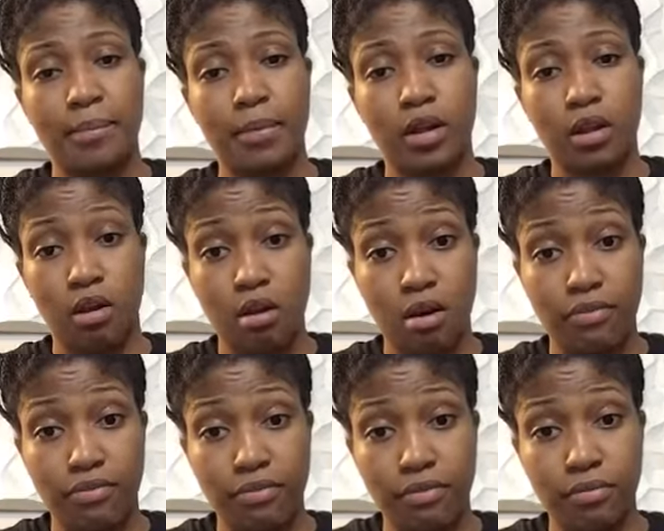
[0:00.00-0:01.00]
damp
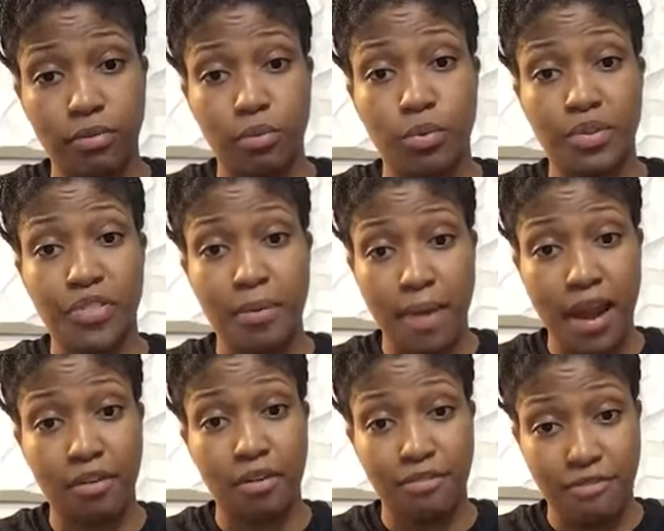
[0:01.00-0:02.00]
cloth
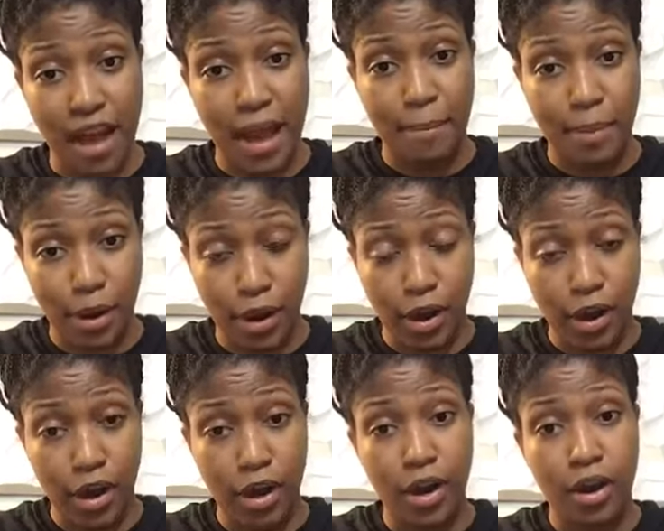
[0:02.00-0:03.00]
with a
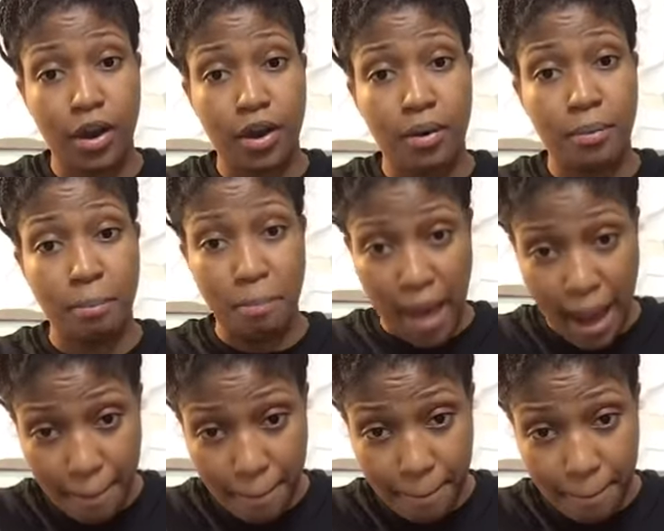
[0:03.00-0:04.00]
microfiber
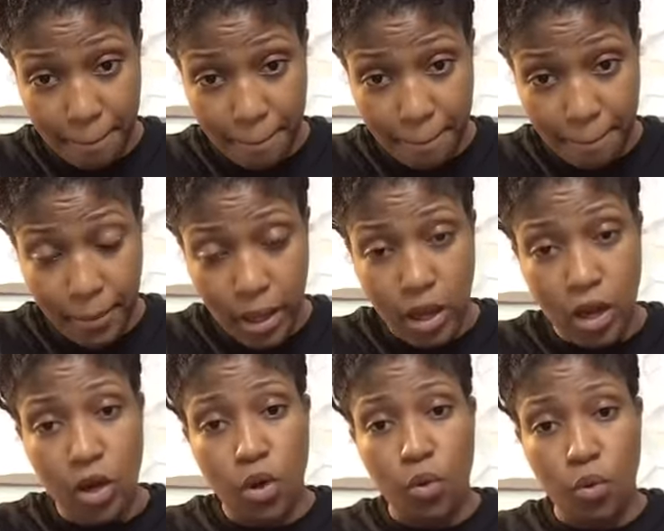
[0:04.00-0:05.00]
mop,
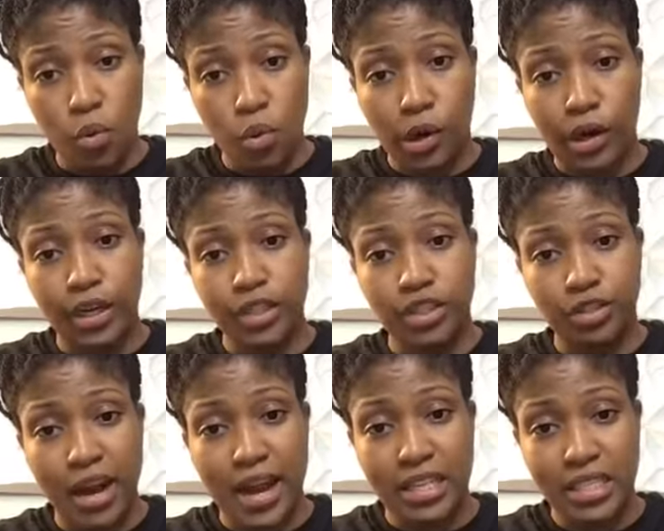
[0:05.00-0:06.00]

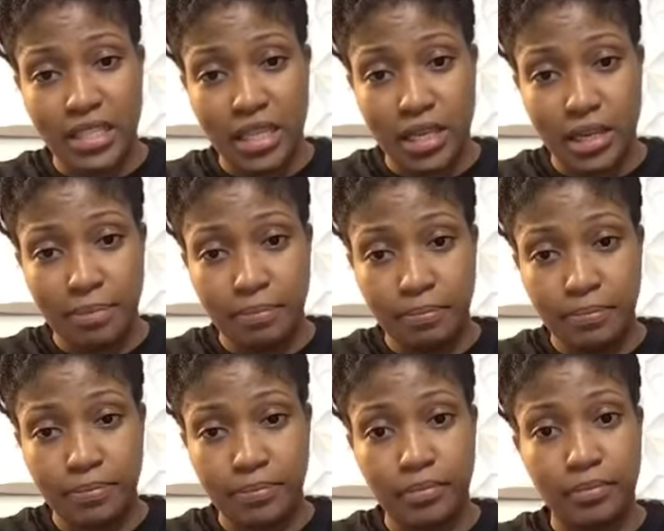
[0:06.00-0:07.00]
or dry
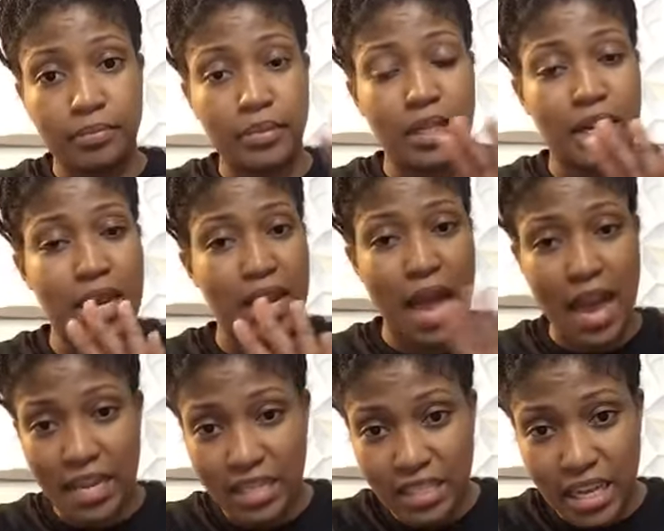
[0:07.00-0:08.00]
steam.
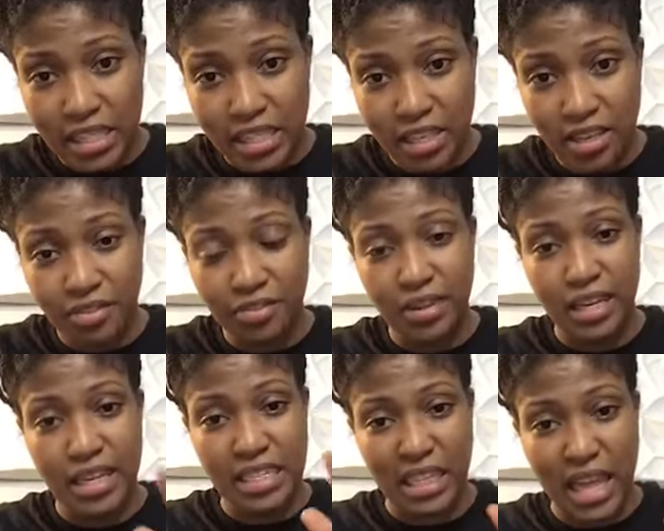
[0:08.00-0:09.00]
Not
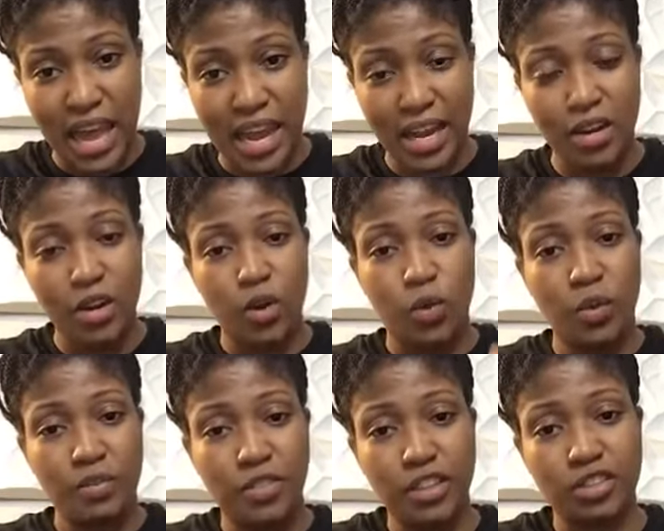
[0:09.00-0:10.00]
excessive, it's light.
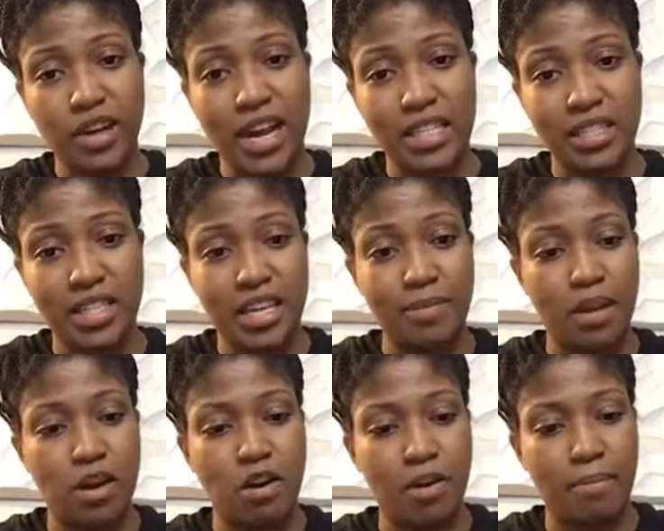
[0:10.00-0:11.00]
With the dry
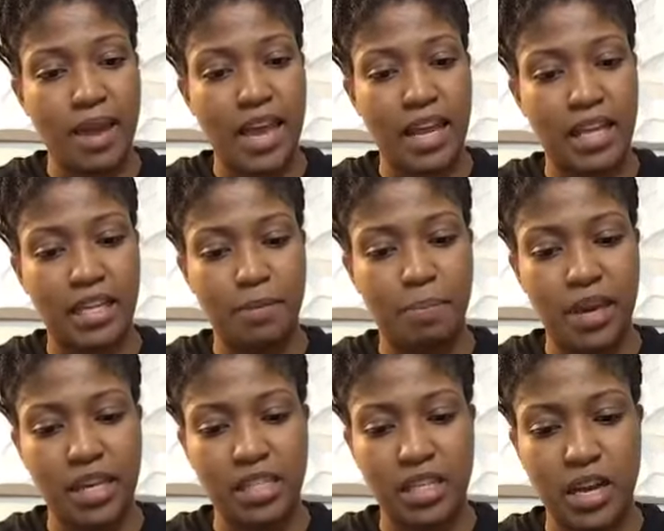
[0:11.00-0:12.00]
steam, it
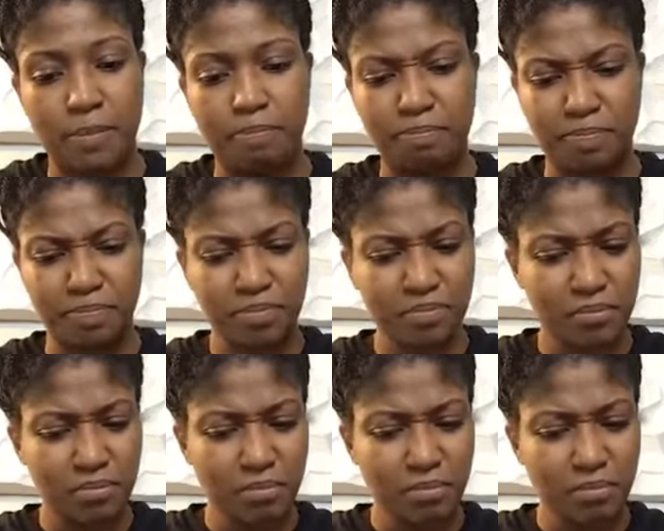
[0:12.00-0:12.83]
automatically picks up